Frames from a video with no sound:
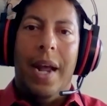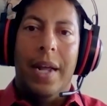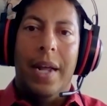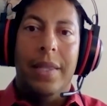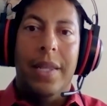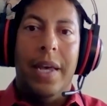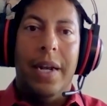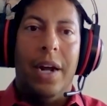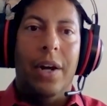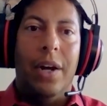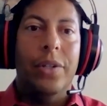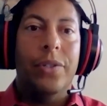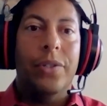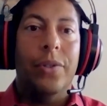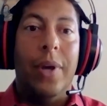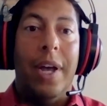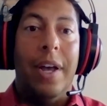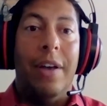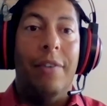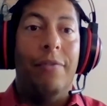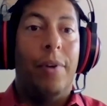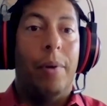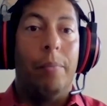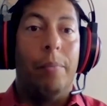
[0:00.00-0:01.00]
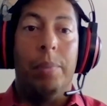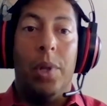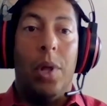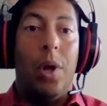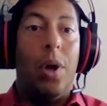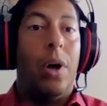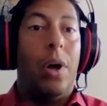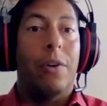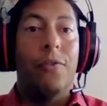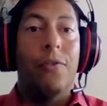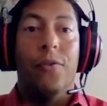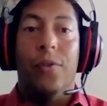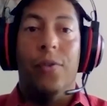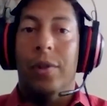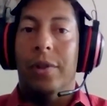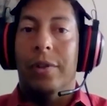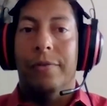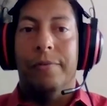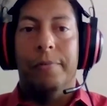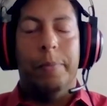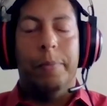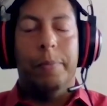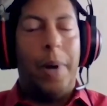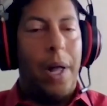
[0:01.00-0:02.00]
And then I also have a blog
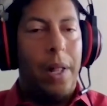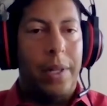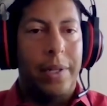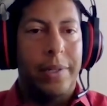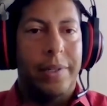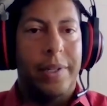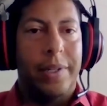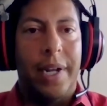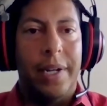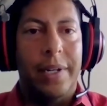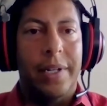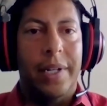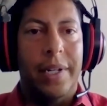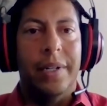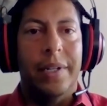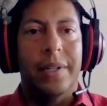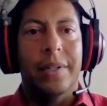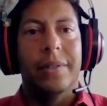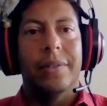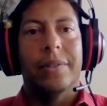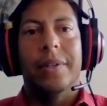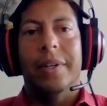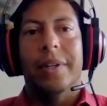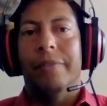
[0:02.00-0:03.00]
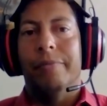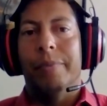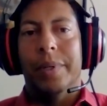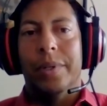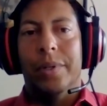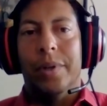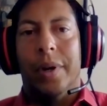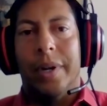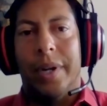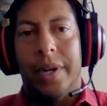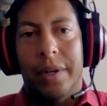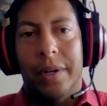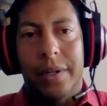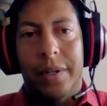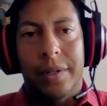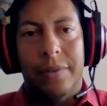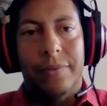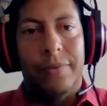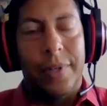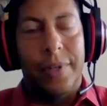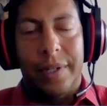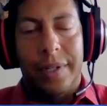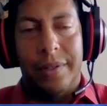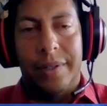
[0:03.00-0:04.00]
full of policy ideas, and I've been talking
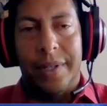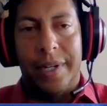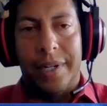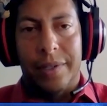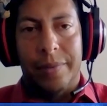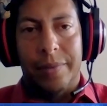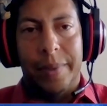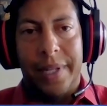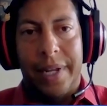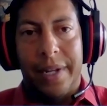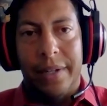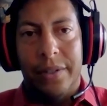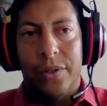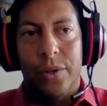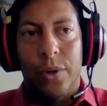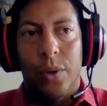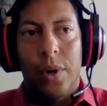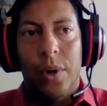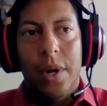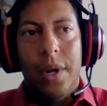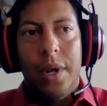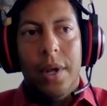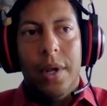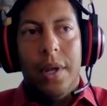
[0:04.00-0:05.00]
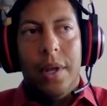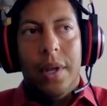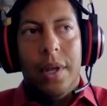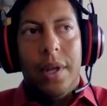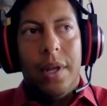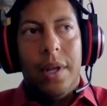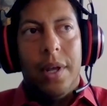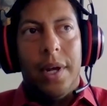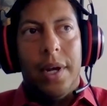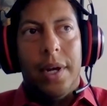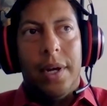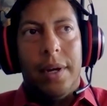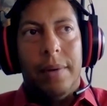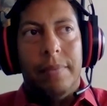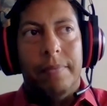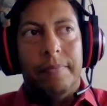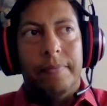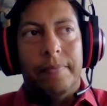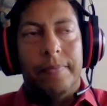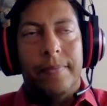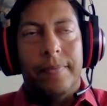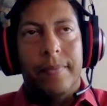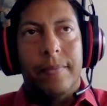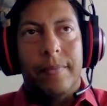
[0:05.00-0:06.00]
to various things about that. So
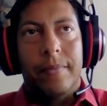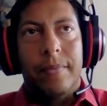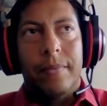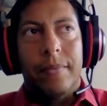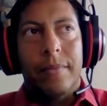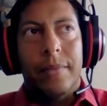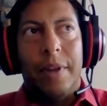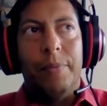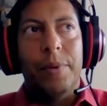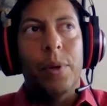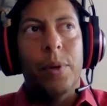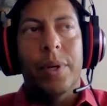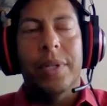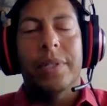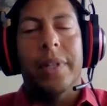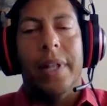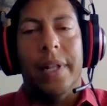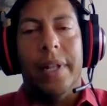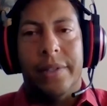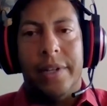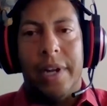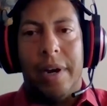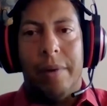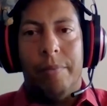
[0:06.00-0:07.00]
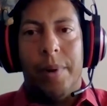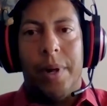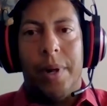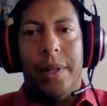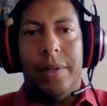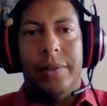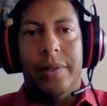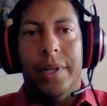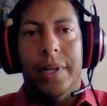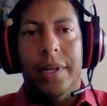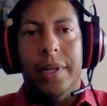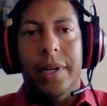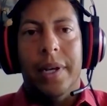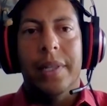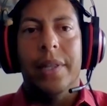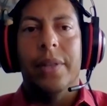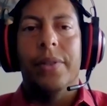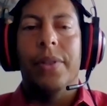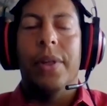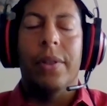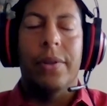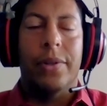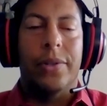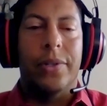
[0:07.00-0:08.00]
I've been doing a lot of cyber
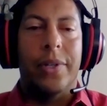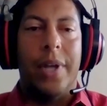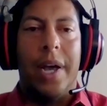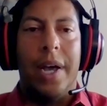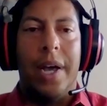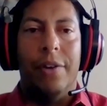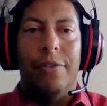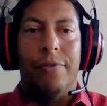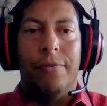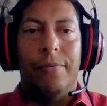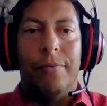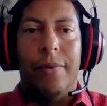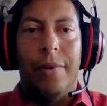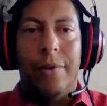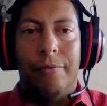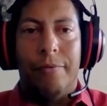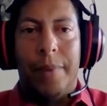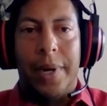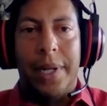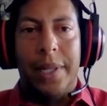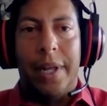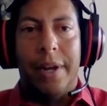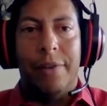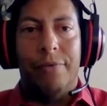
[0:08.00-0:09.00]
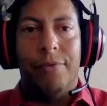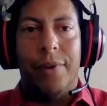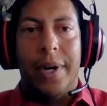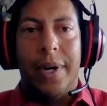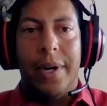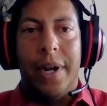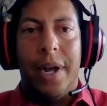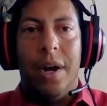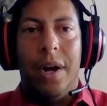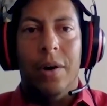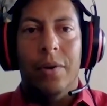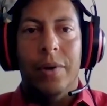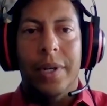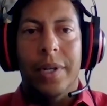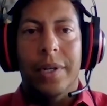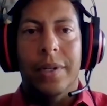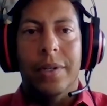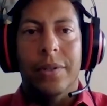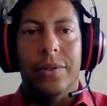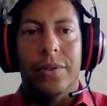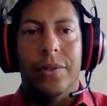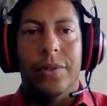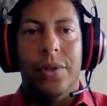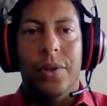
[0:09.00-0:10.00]
policy. And then the other side of my life right now
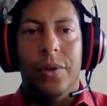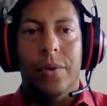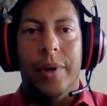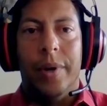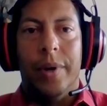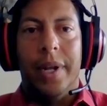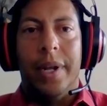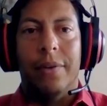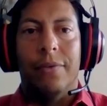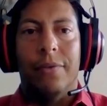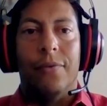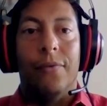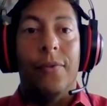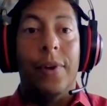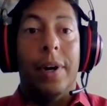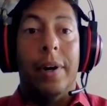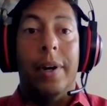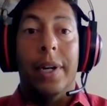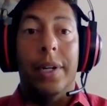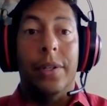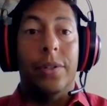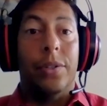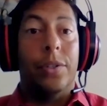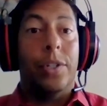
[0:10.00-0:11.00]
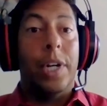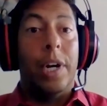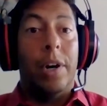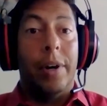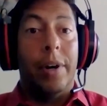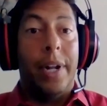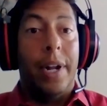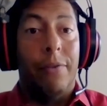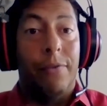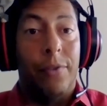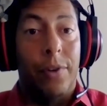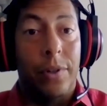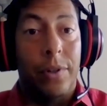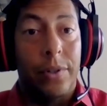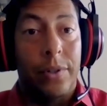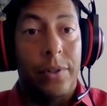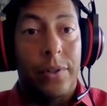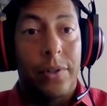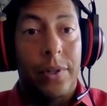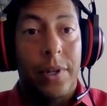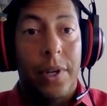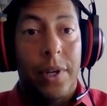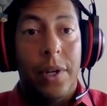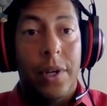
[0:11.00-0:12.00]
is doing various charity
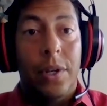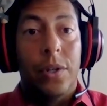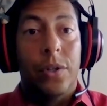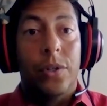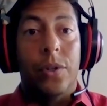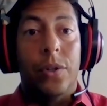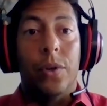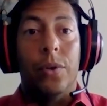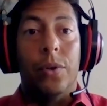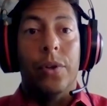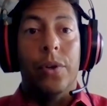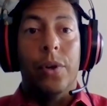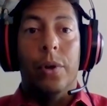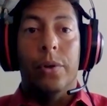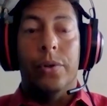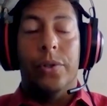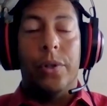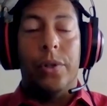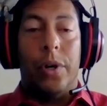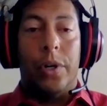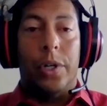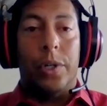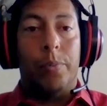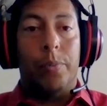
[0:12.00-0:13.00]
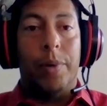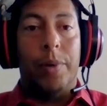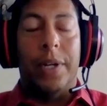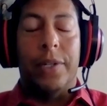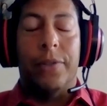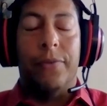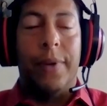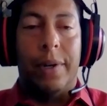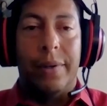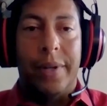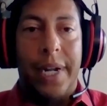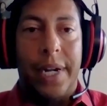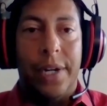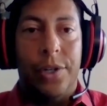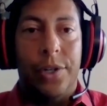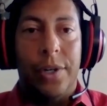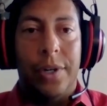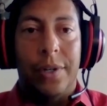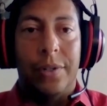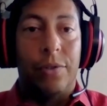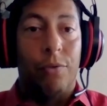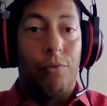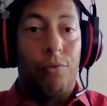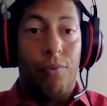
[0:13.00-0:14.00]
efforts. So the No Starch Press
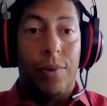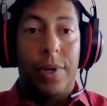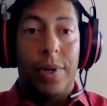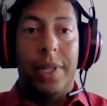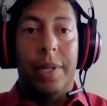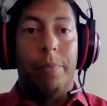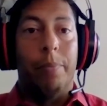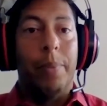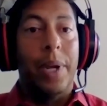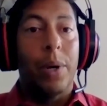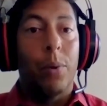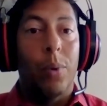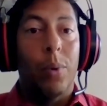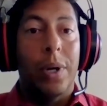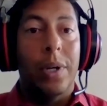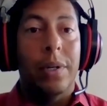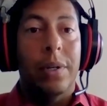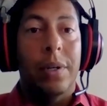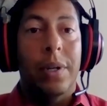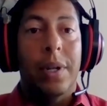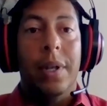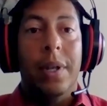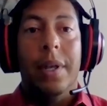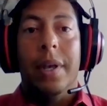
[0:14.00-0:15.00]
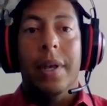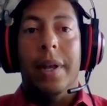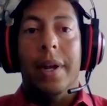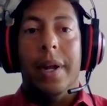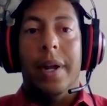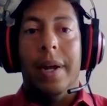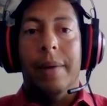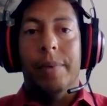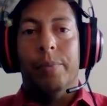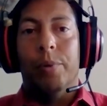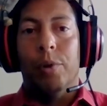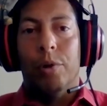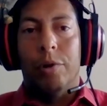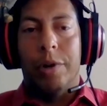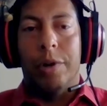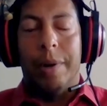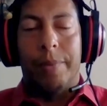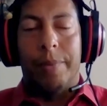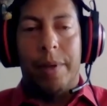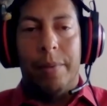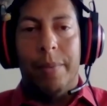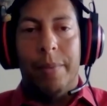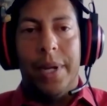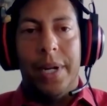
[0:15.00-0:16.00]
Foundation is a really big one, and I'm the
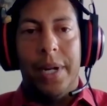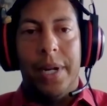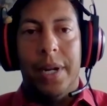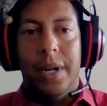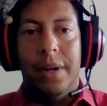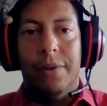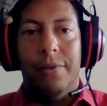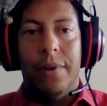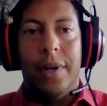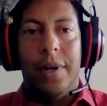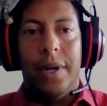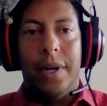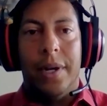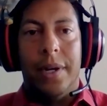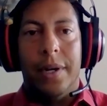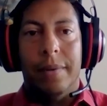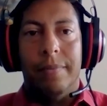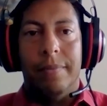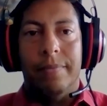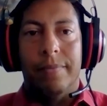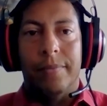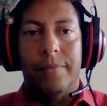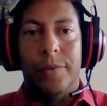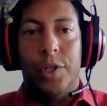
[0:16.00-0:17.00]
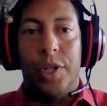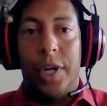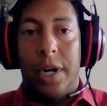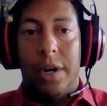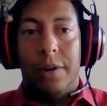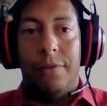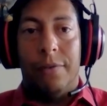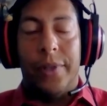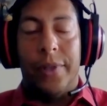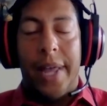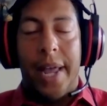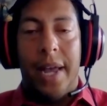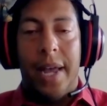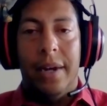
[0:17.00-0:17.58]
program committee chair for